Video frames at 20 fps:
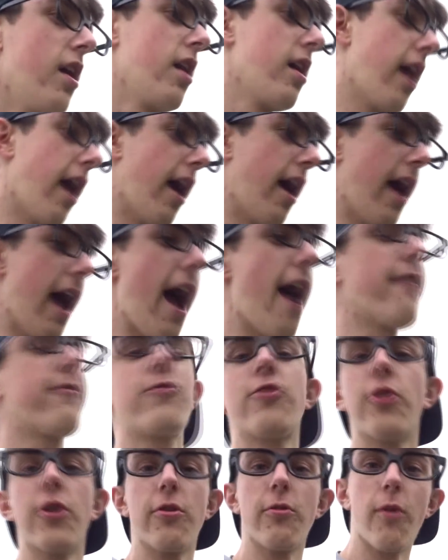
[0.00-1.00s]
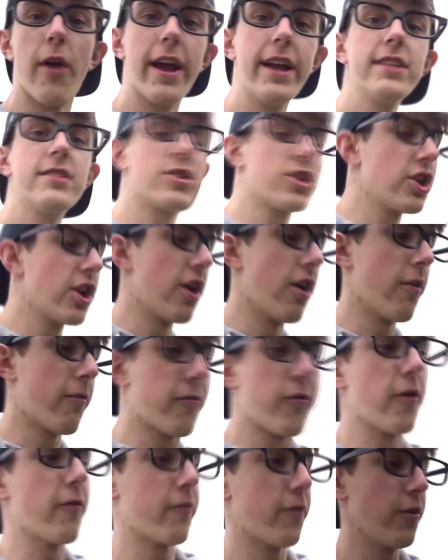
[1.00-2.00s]
Uh, after it rains, you know,
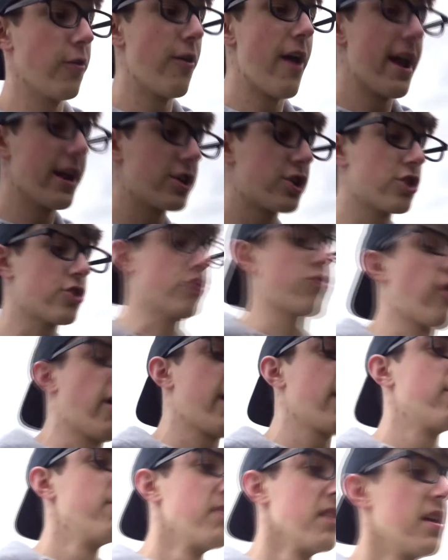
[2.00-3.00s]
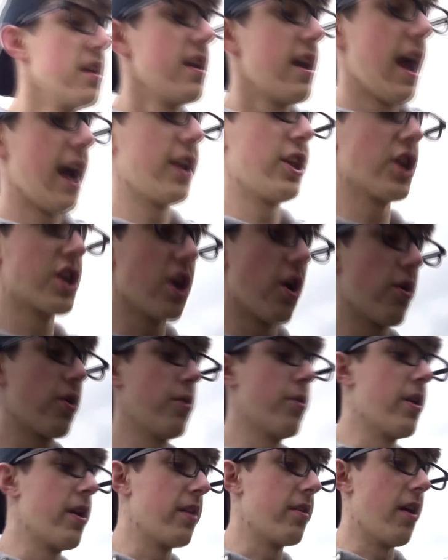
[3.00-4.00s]
for a few days straight, and you go
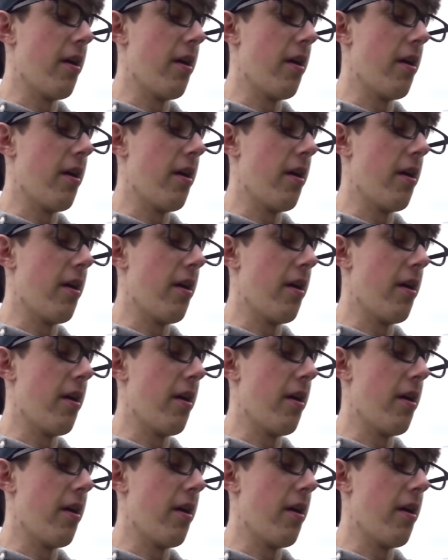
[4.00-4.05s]
to a,